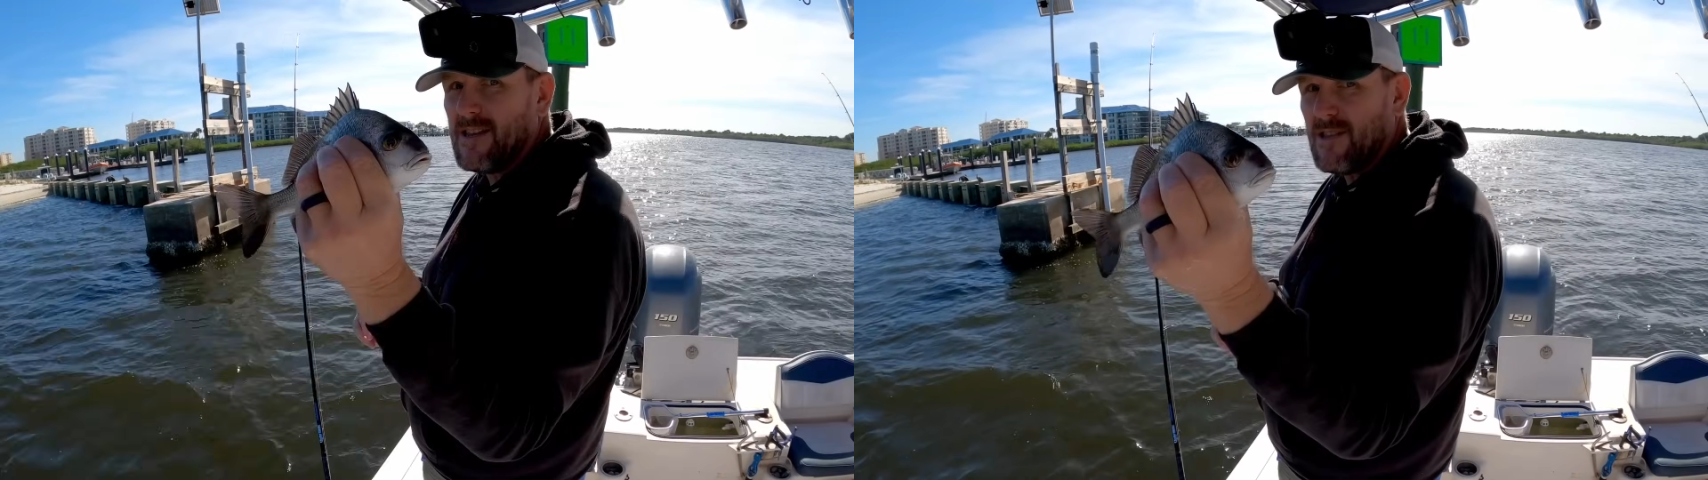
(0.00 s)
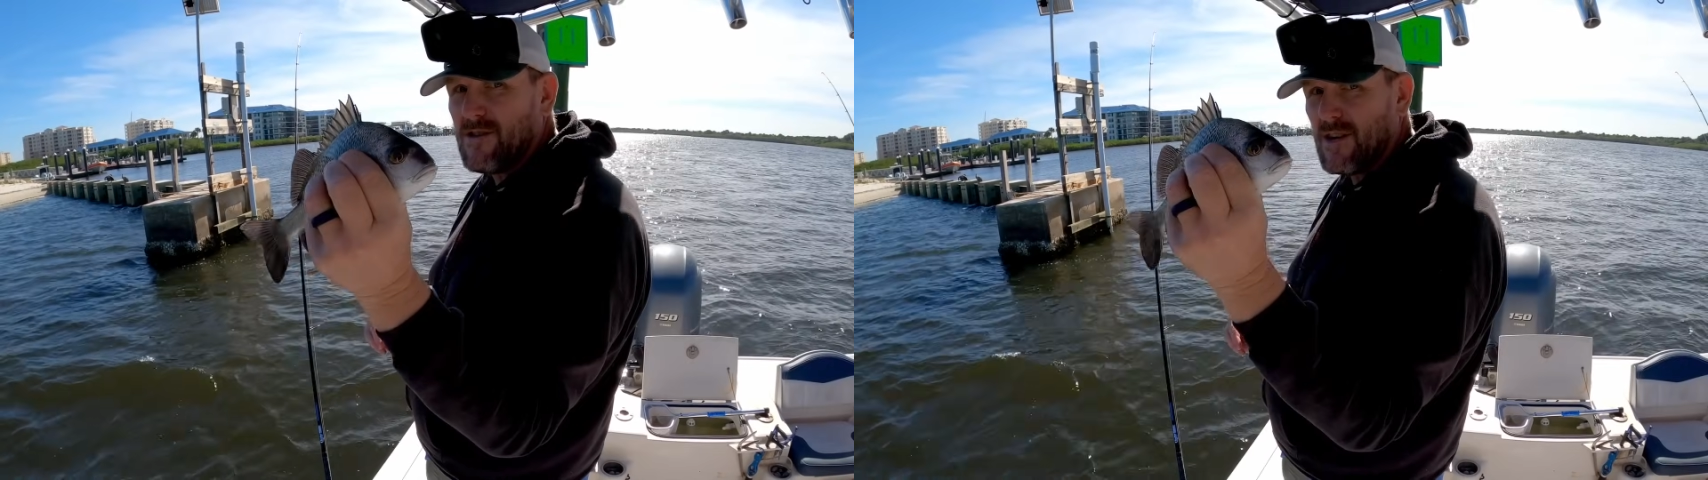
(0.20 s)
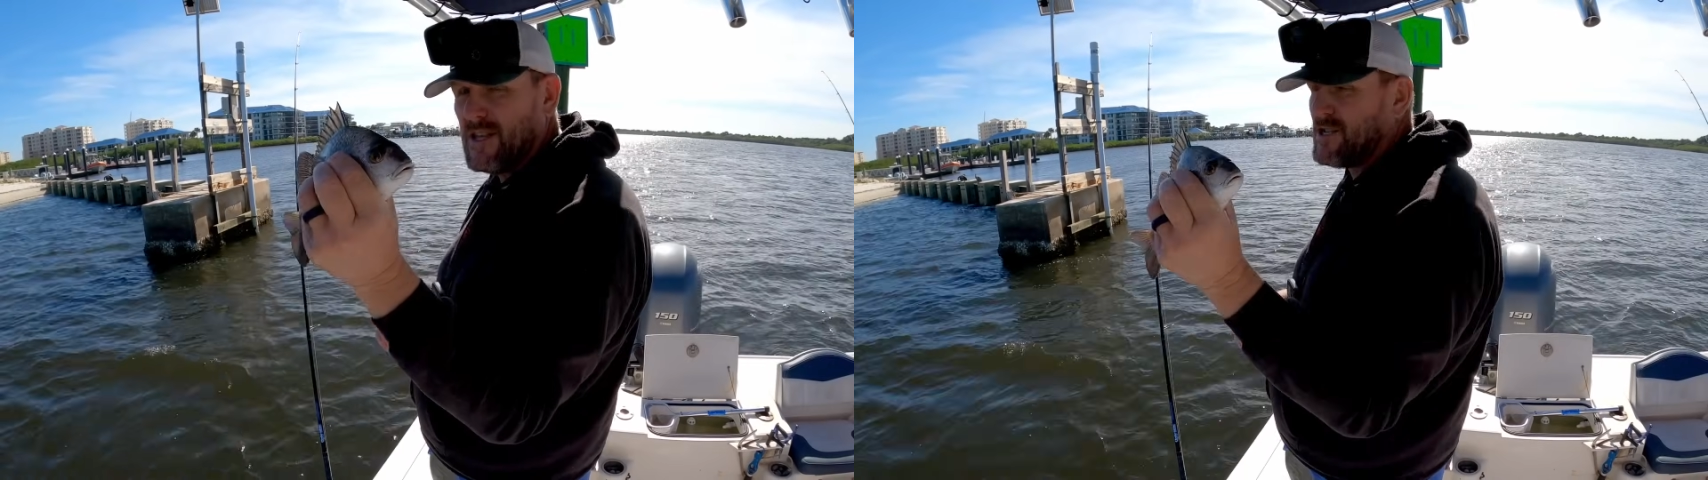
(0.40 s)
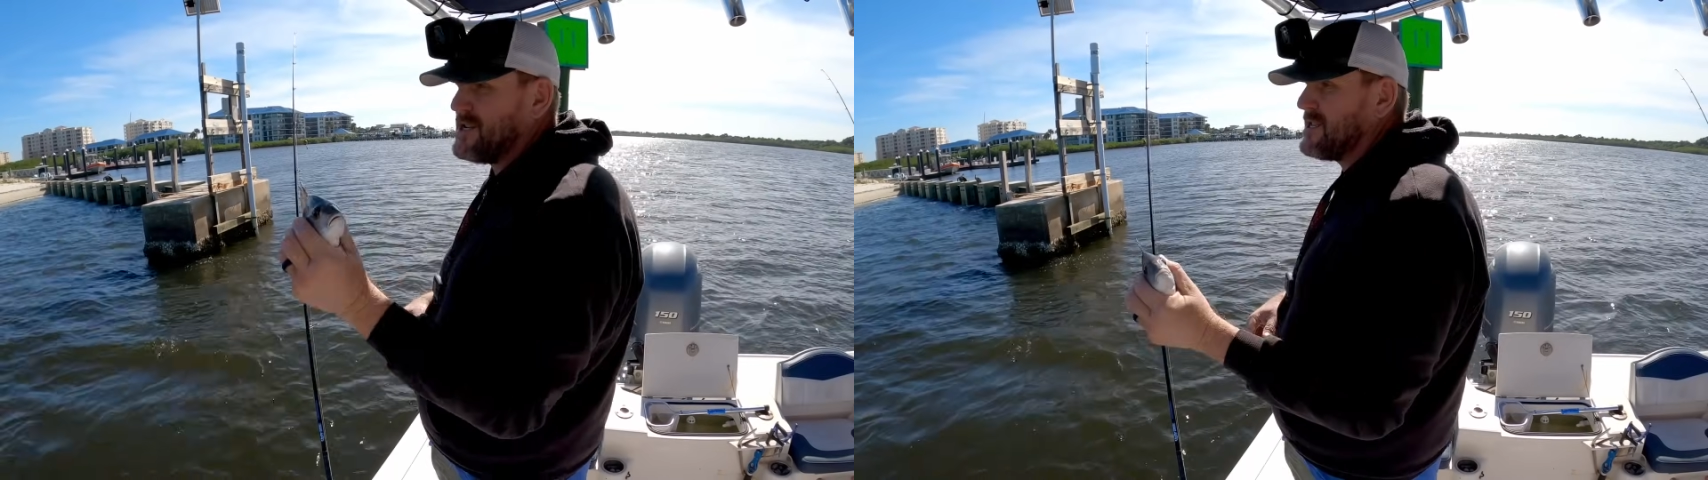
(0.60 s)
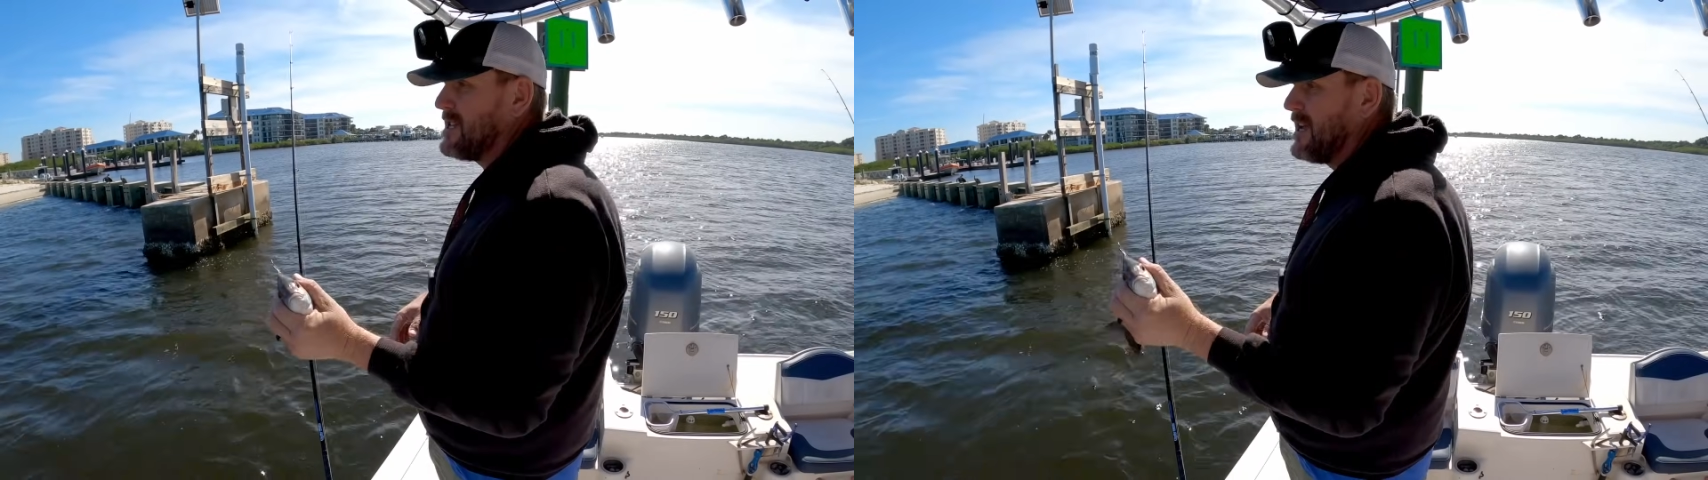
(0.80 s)
they're
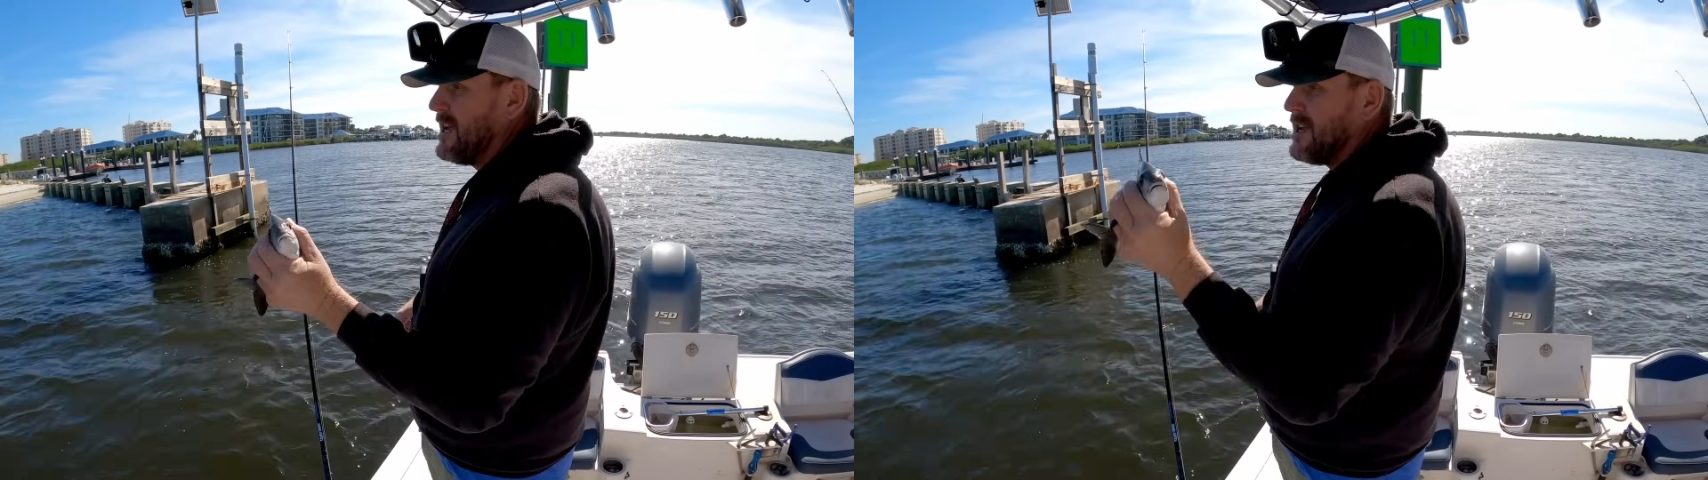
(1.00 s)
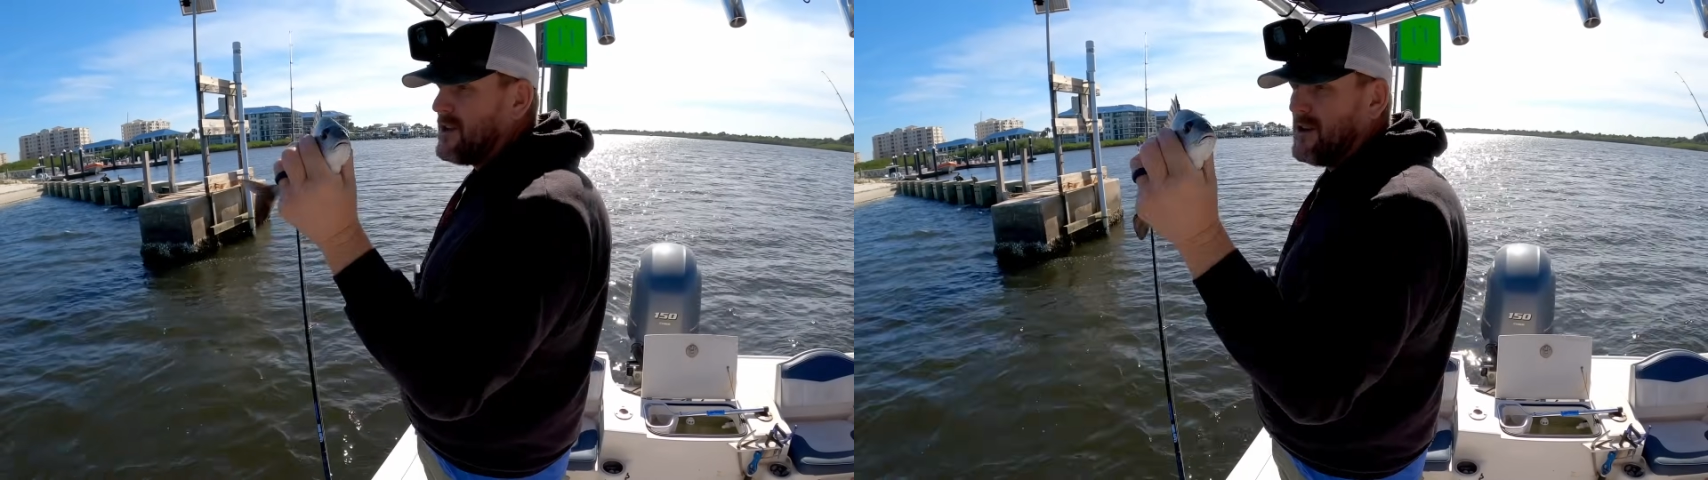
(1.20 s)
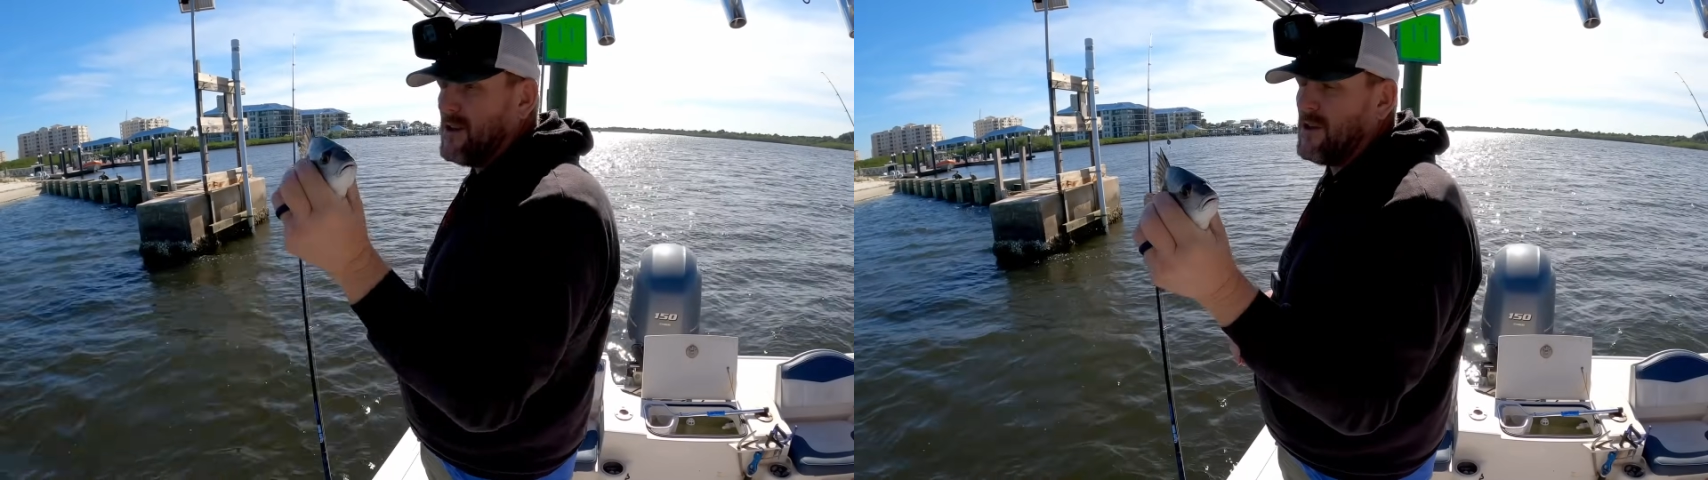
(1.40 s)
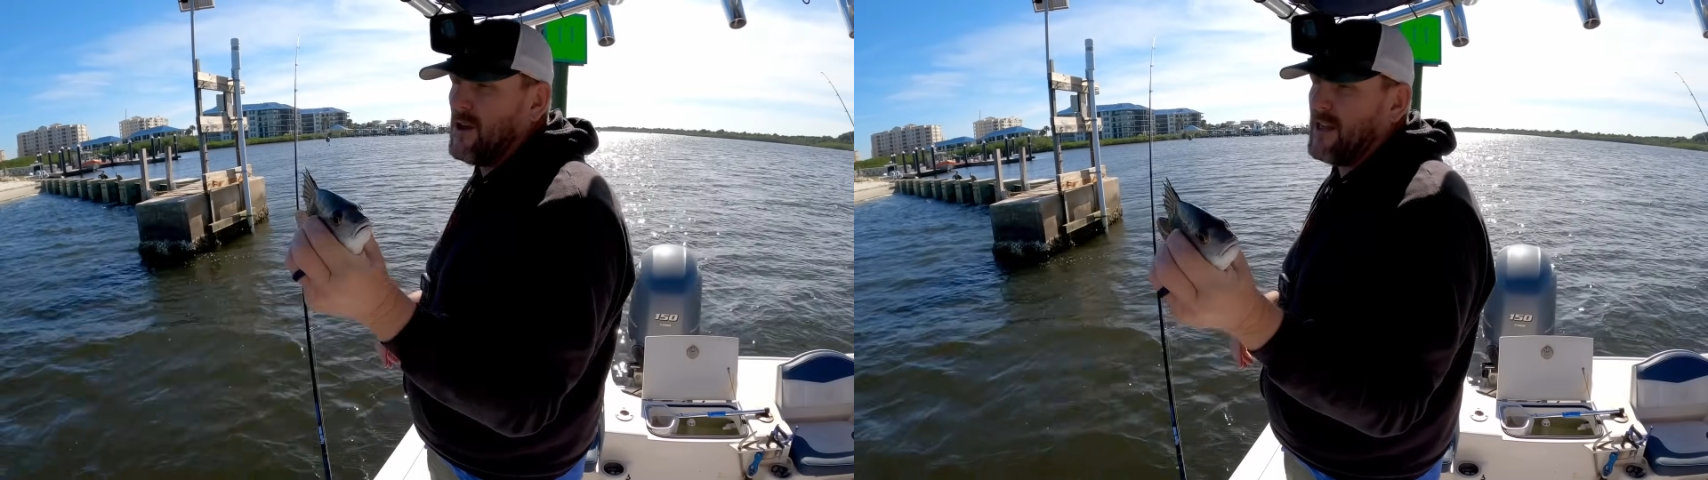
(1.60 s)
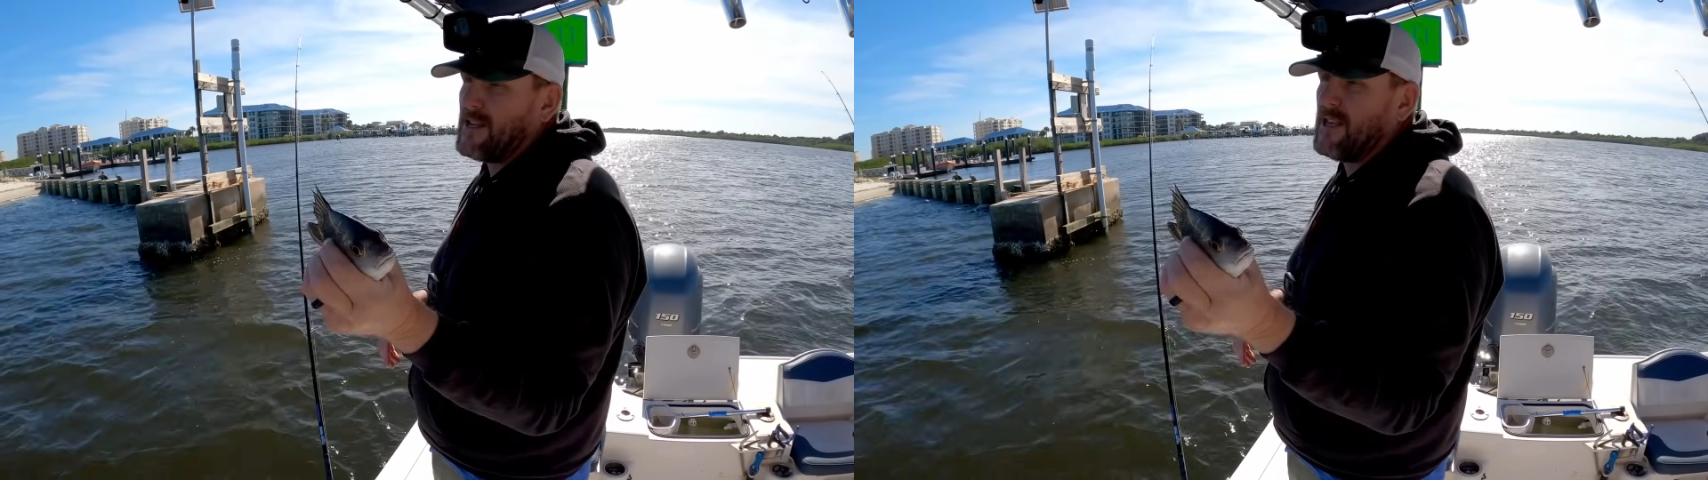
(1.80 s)
delicious.
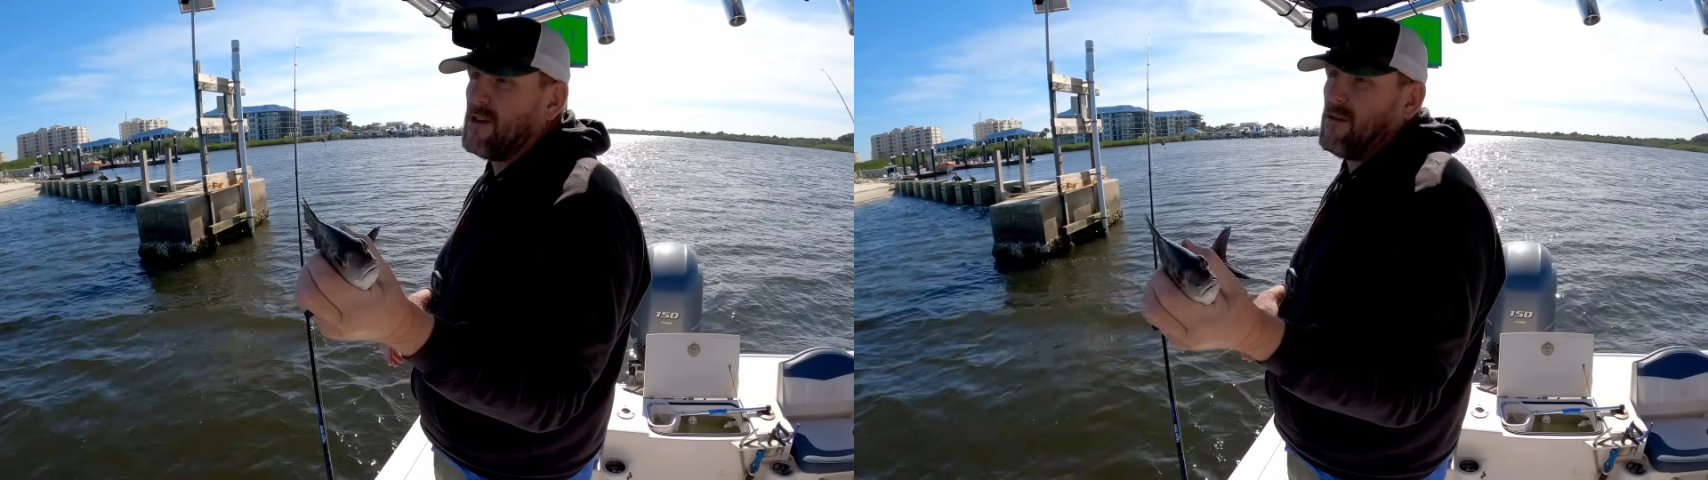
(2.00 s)
Like I said,